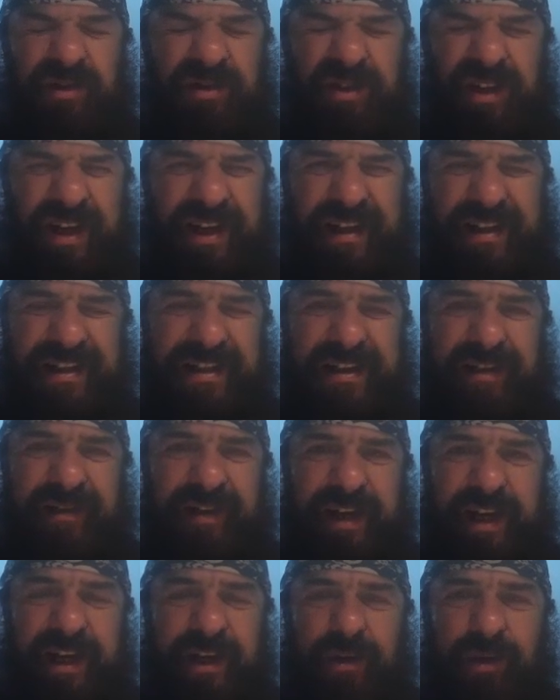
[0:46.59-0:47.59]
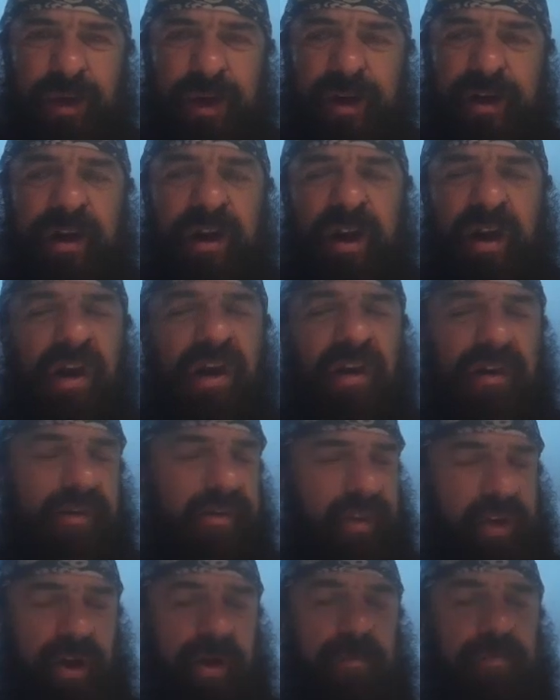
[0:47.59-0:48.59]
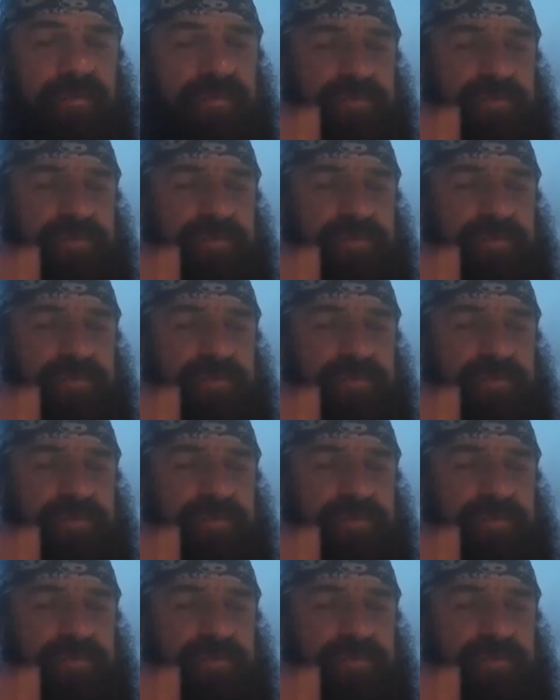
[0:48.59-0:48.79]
It was like £7-8 for